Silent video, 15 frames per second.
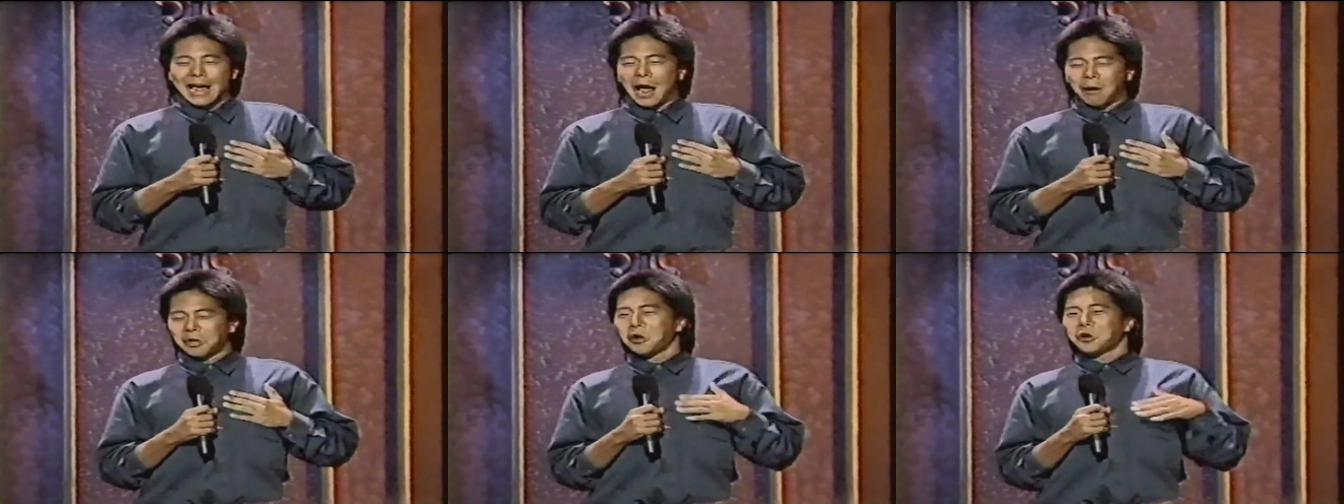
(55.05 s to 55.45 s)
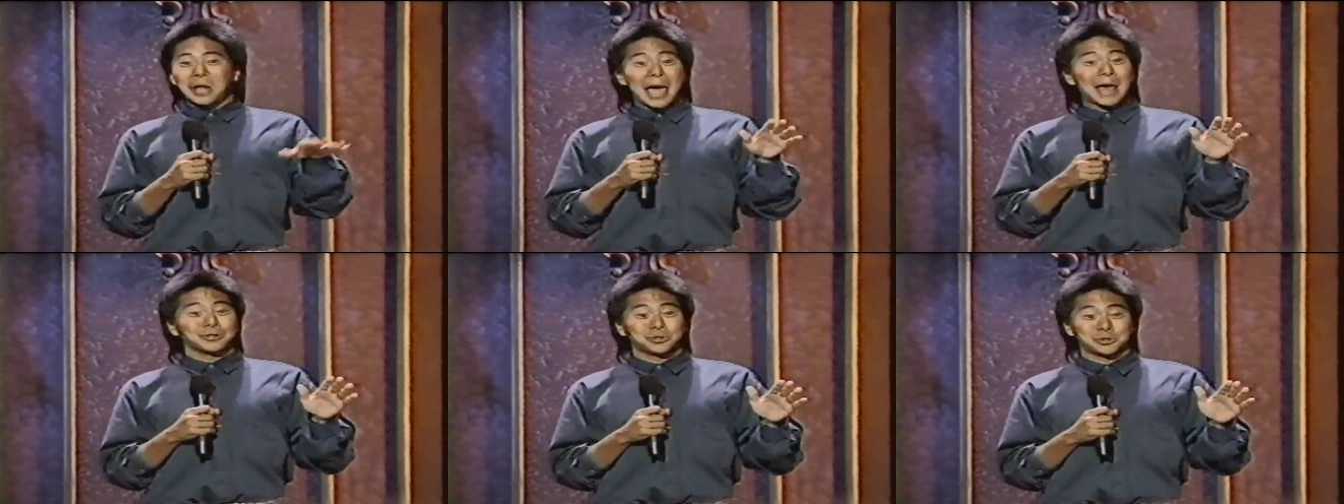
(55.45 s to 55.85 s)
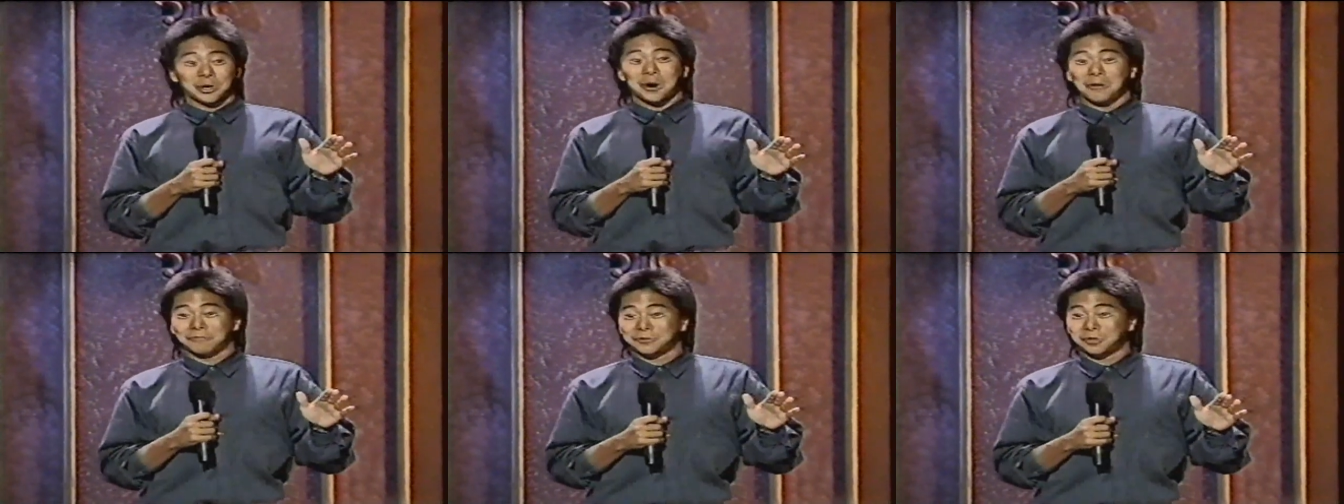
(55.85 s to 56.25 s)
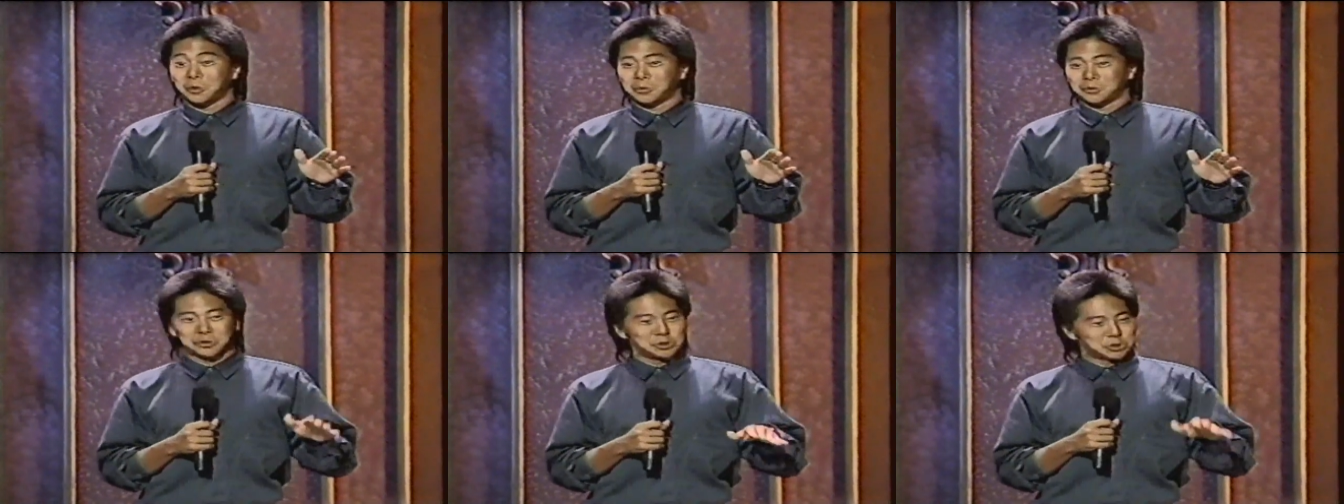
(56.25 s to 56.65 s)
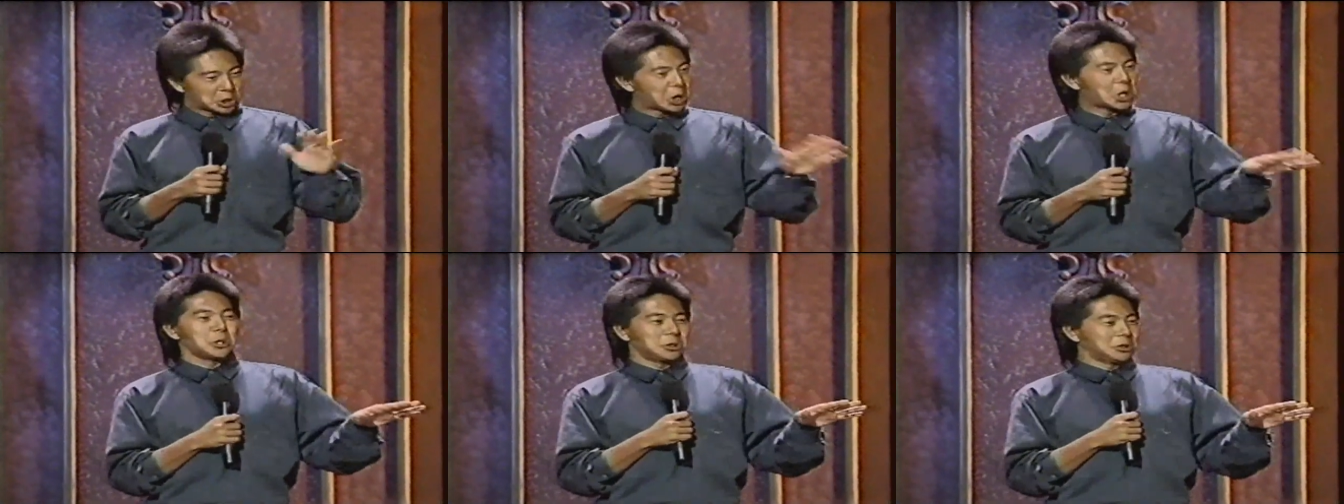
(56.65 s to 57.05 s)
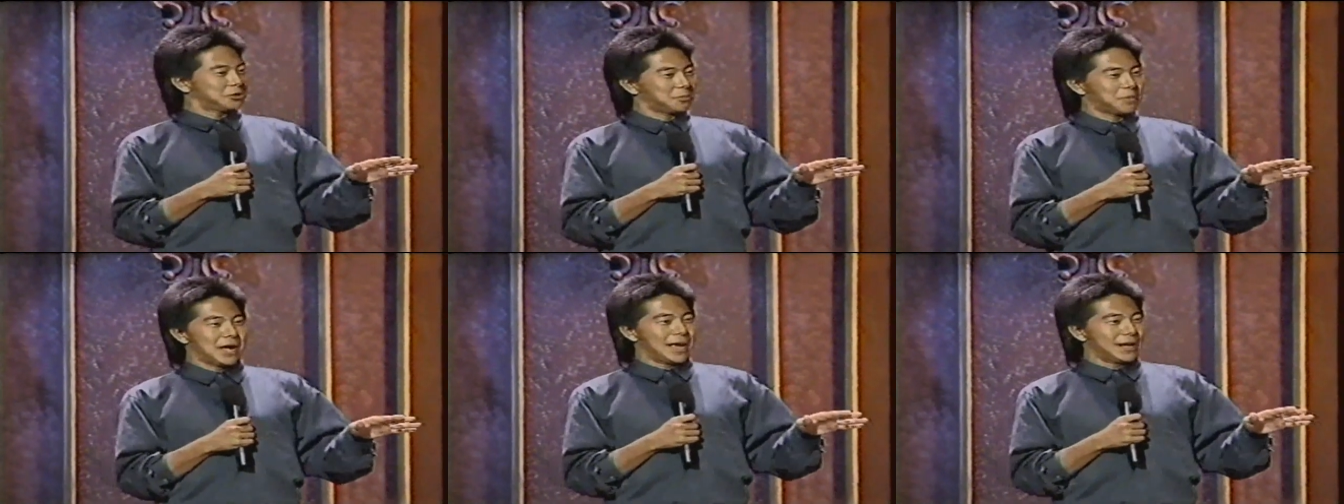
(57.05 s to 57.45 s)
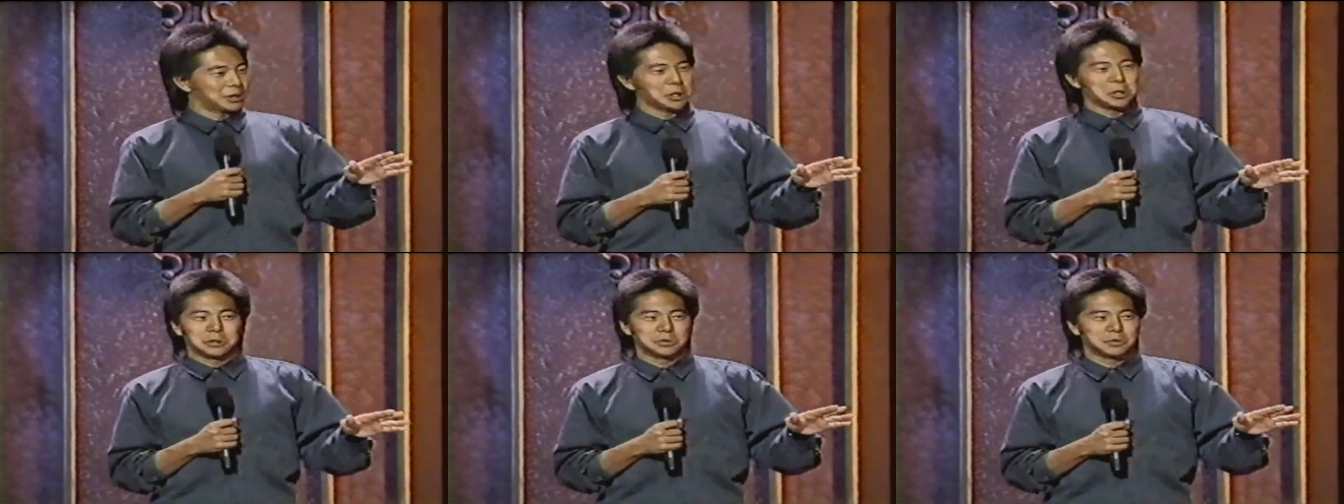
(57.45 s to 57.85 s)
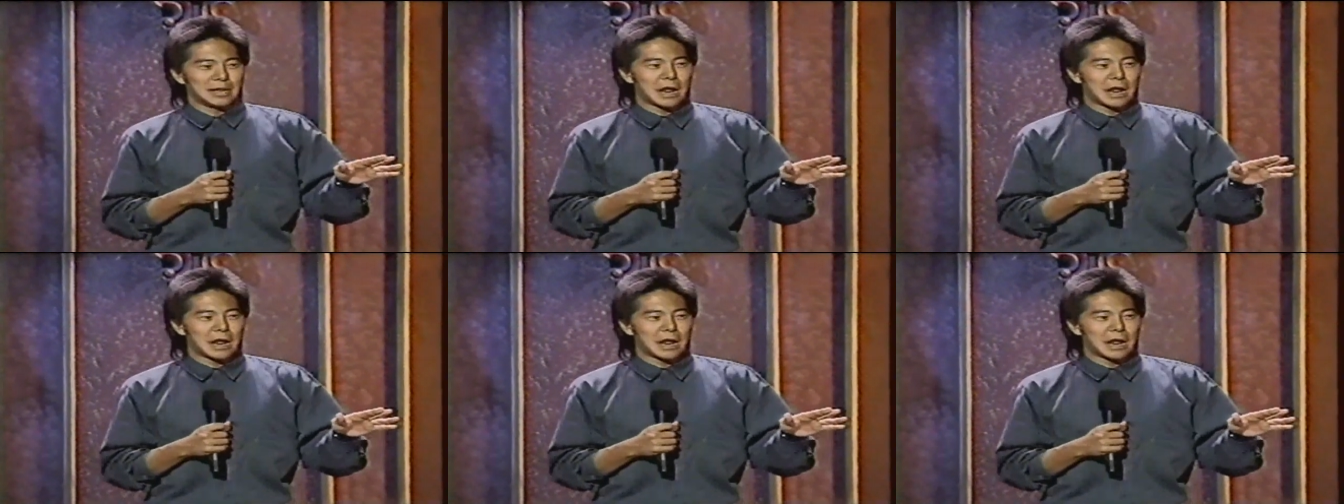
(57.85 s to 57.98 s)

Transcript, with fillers: I'm learning how to surf, too, which is the coolest, man, coolest.